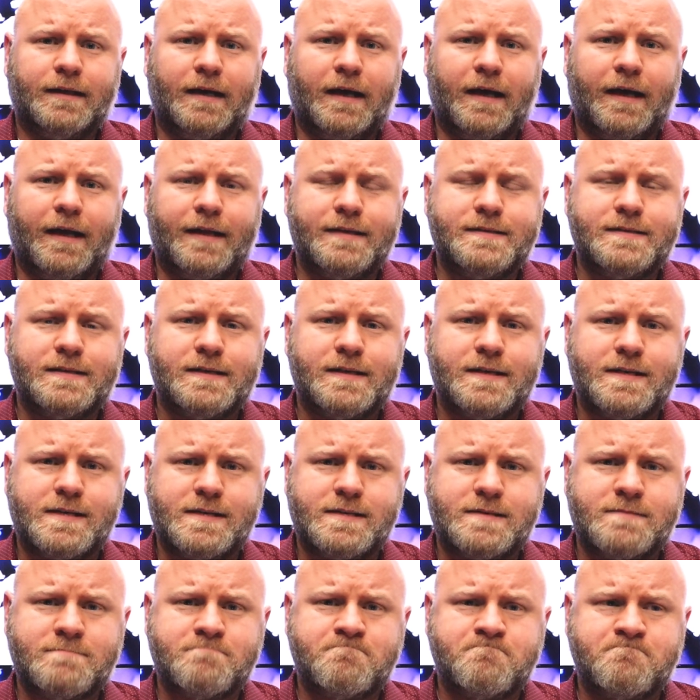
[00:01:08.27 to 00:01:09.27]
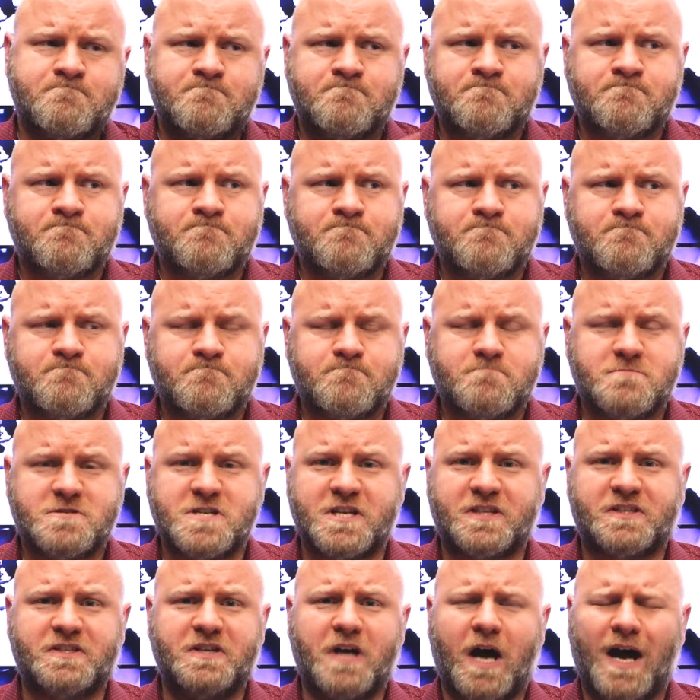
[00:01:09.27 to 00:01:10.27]
And uh,
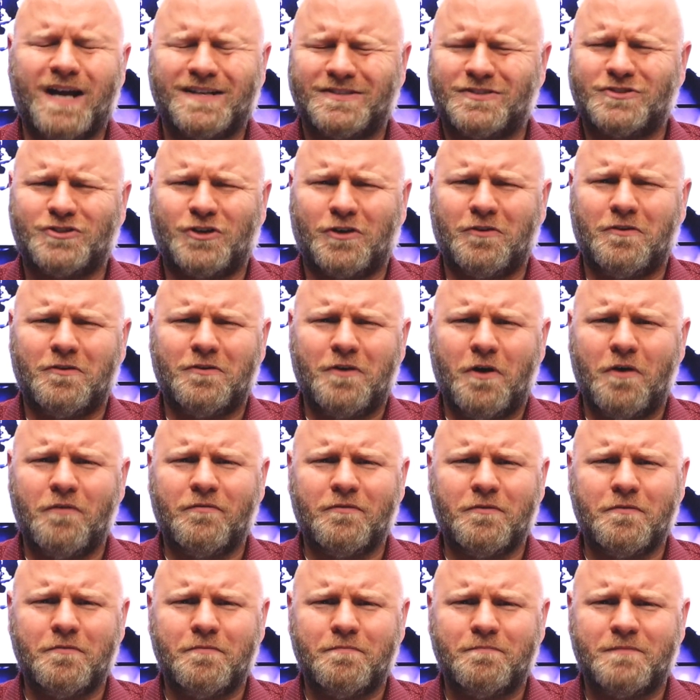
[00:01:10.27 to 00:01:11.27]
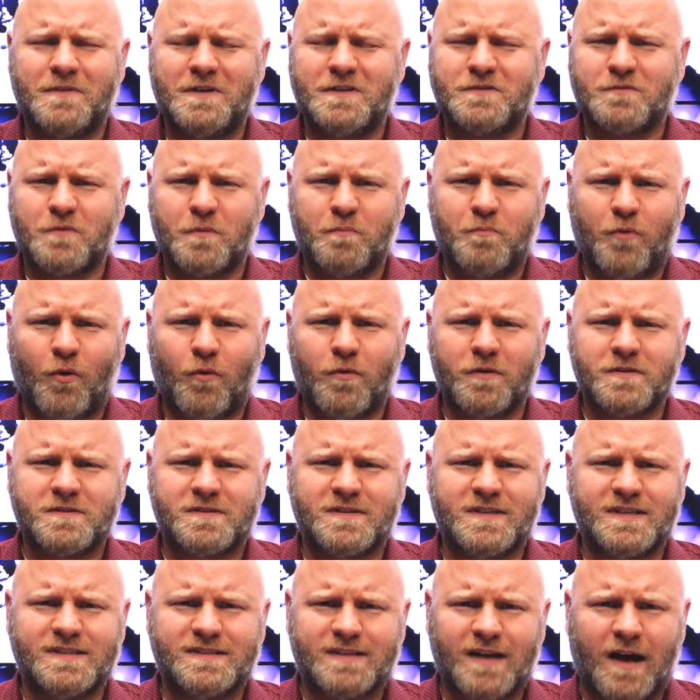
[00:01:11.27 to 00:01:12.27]
just not turn over these reports,
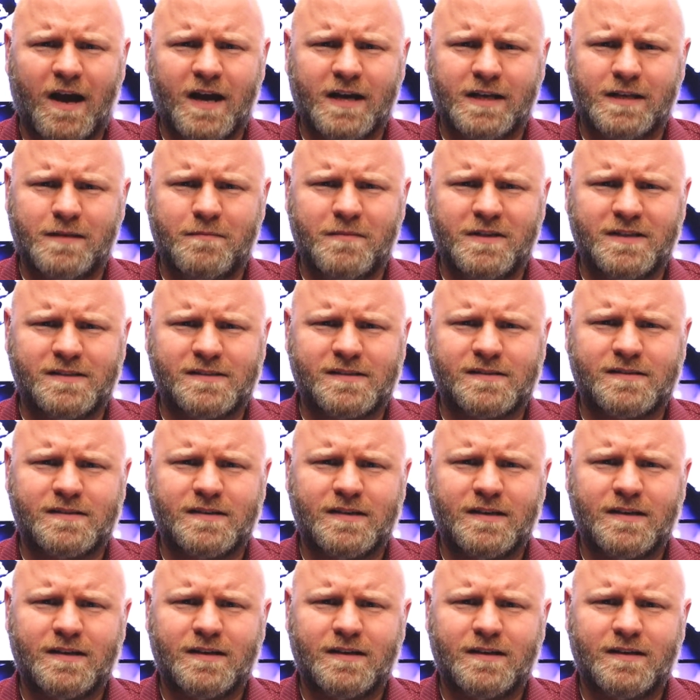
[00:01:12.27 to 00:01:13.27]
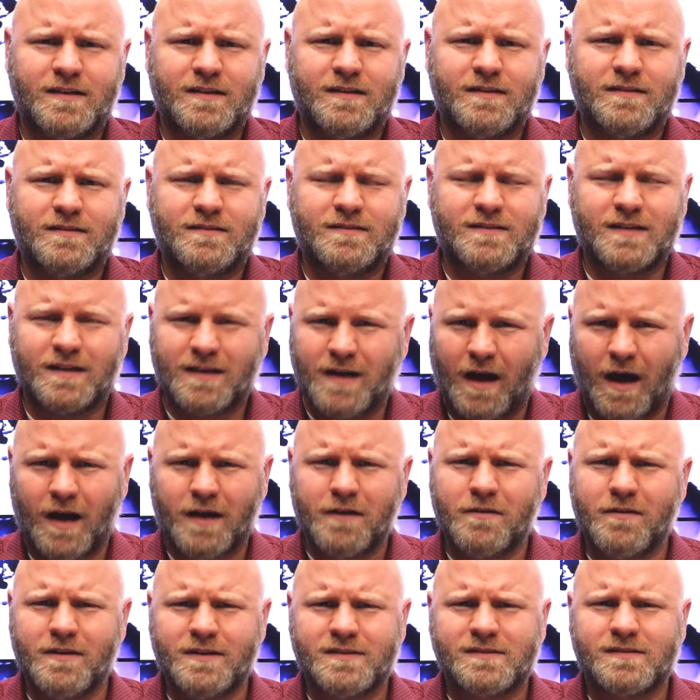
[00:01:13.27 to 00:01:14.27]
these documents to
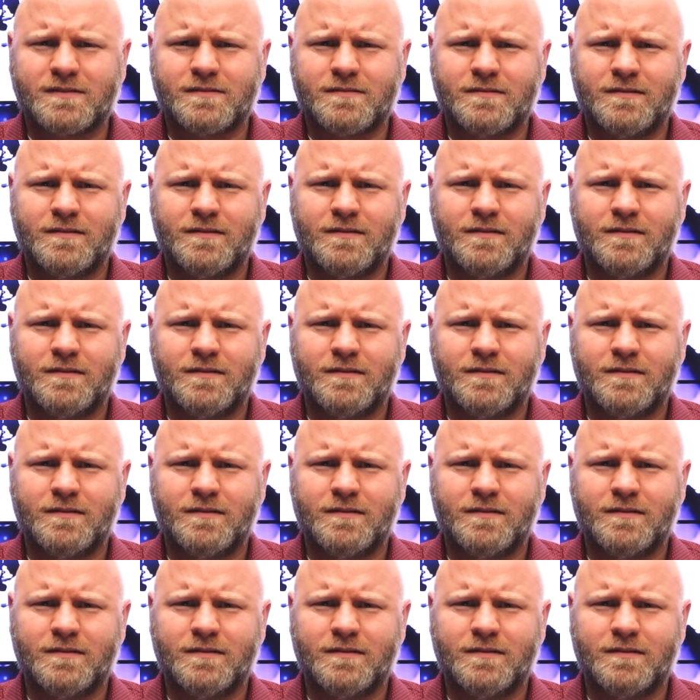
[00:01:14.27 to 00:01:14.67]
Congress?